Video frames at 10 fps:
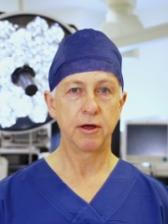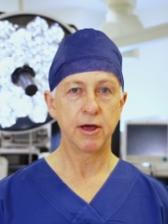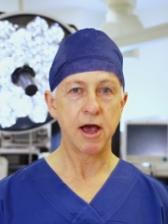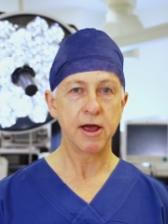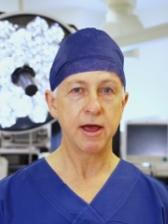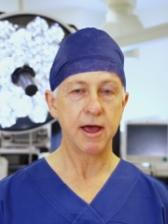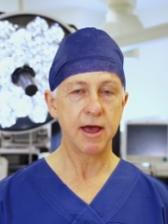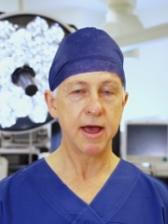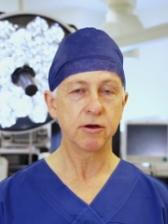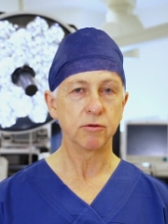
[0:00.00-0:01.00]

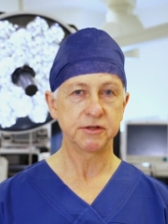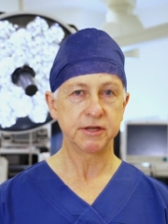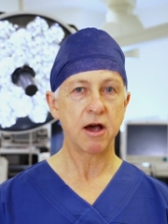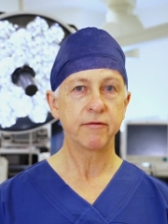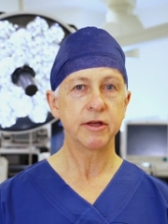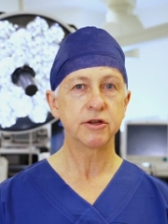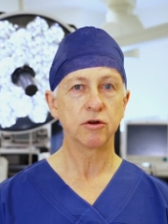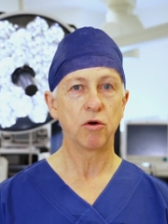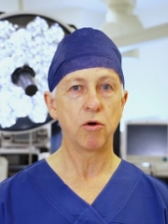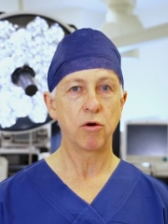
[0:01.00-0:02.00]
ankle salvage
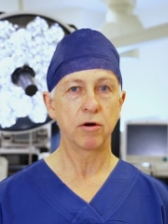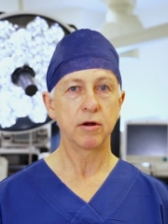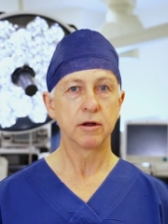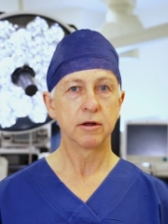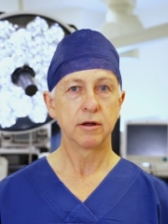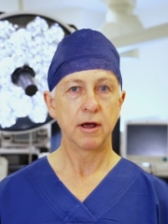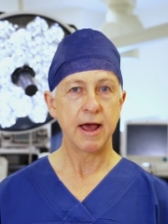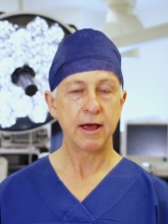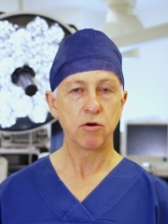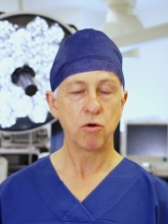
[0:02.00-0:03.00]
or
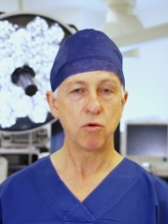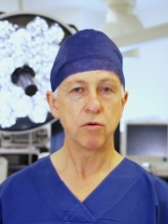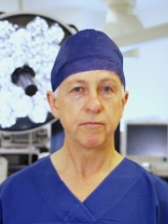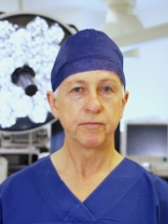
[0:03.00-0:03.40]
ankle